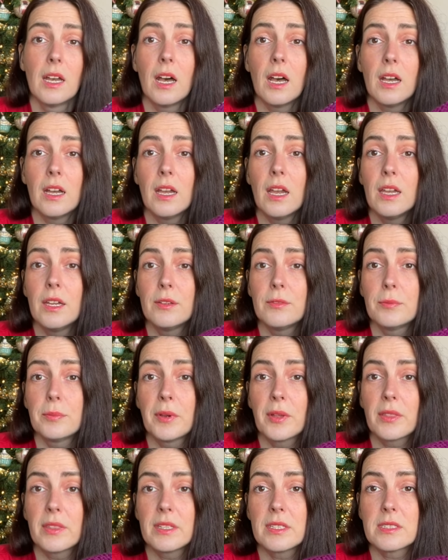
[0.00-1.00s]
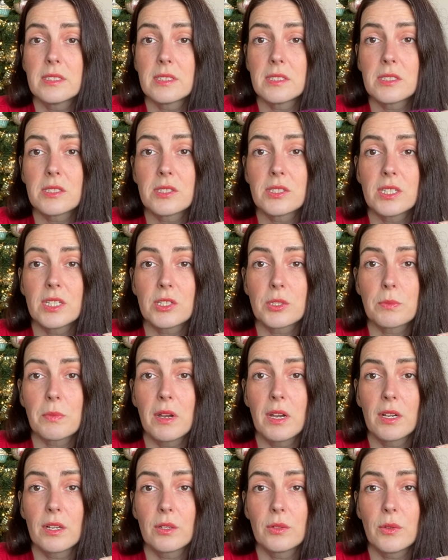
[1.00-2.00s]
I've put this stitch
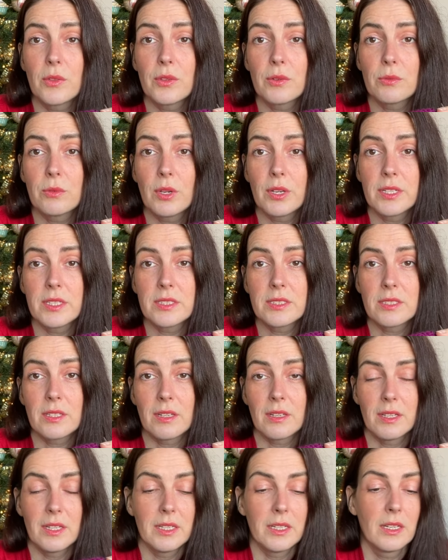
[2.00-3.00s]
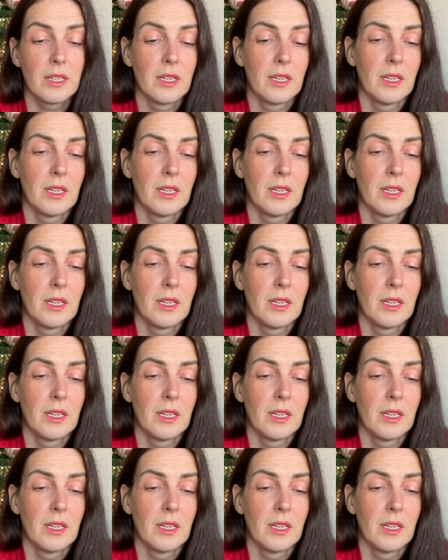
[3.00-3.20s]
marker on the right side,